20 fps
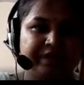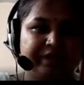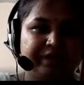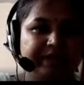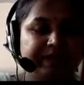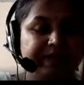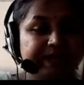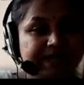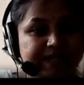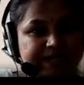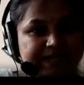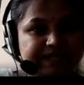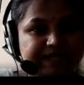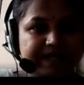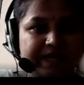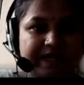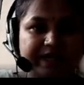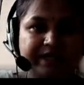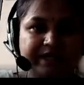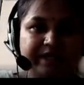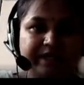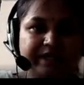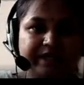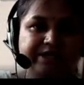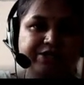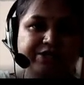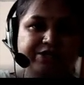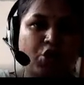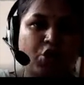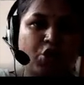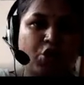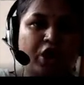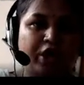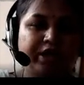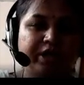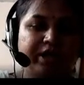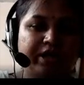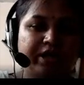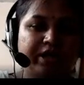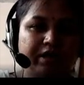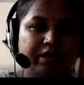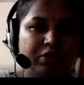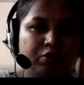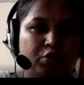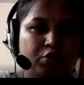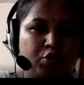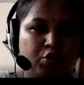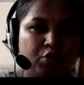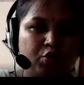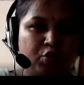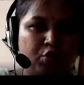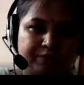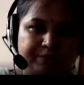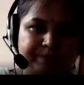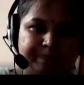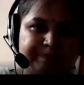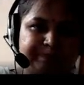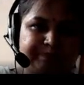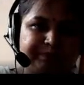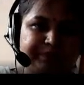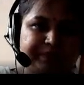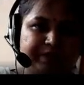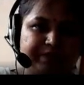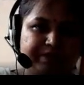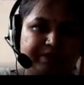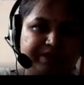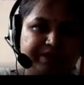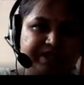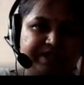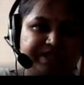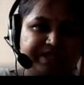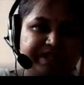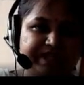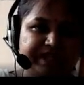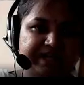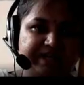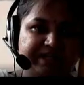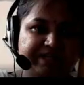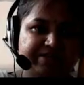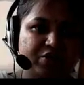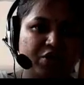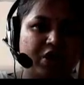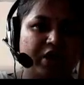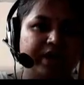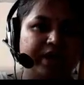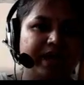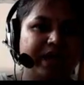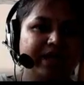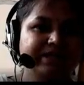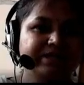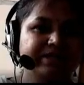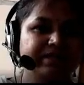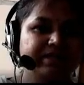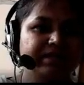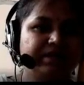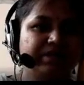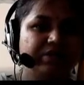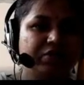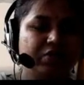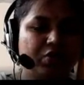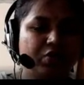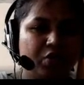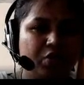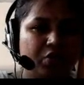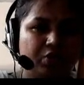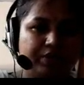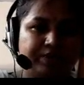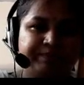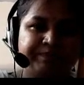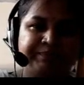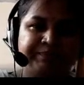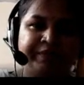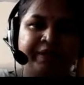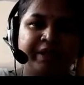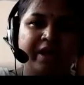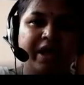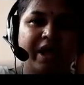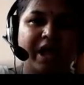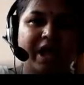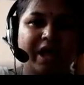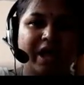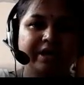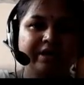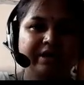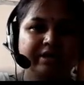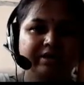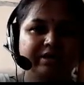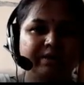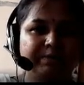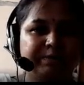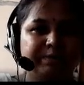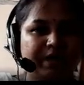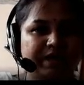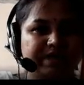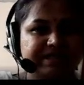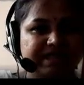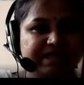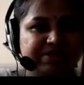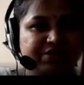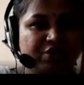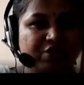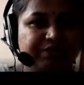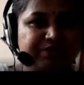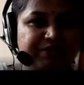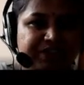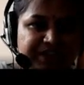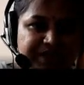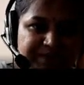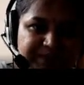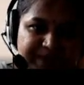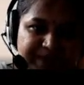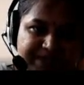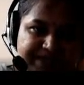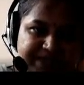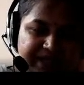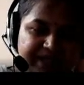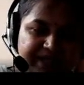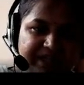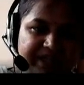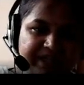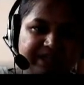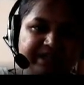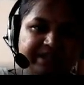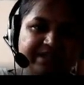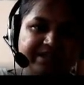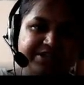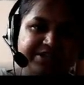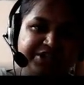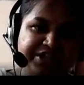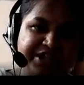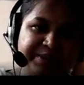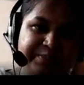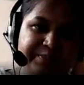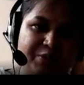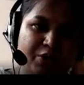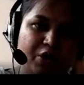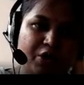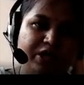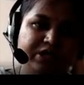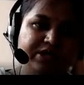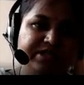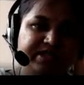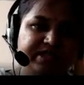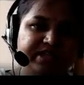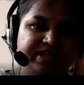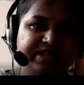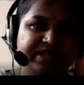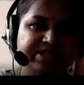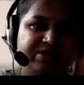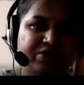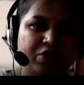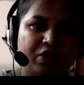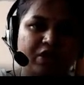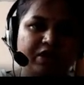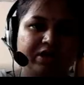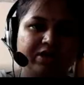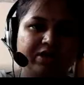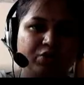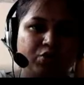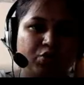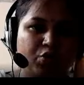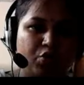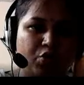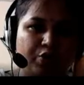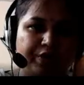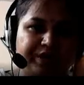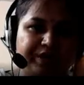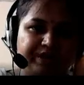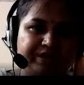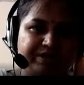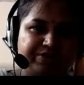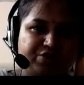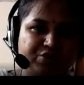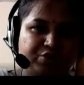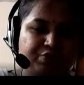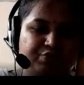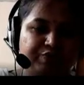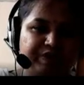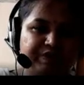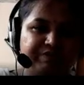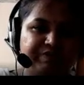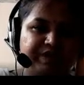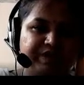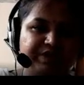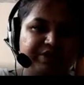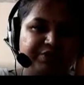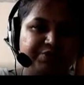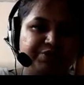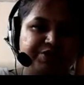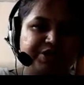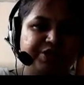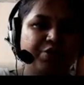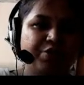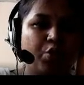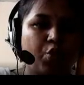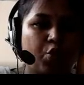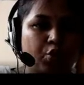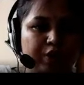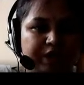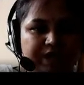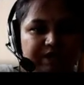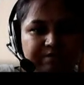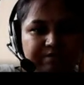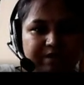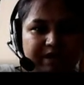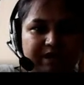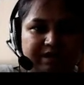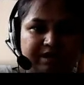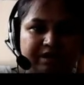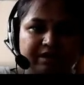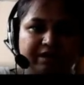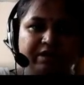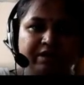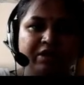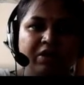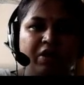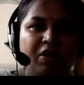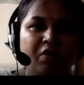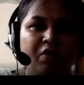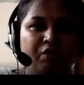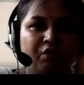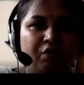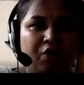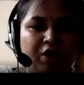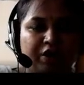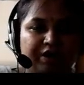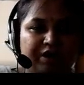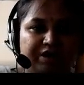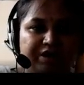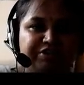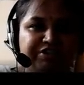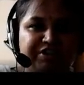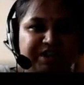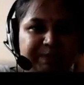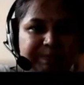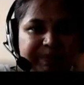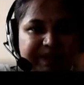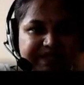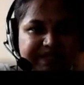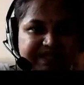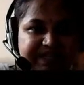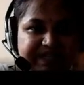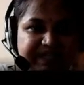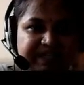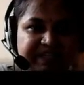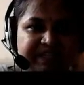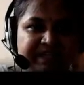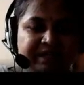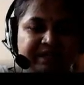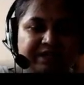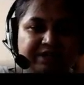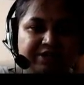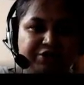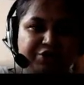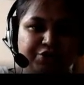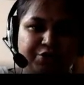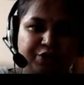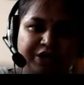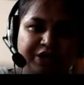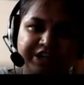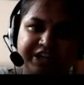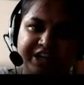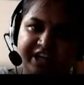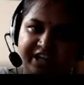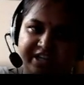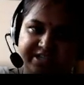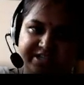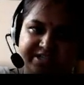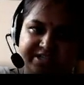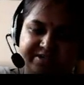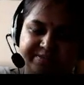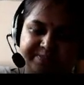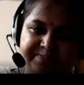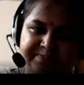Each set is called a code. Each set is called as code. And the process of representing symbols is called coding. So, we were using coding method for representing your text.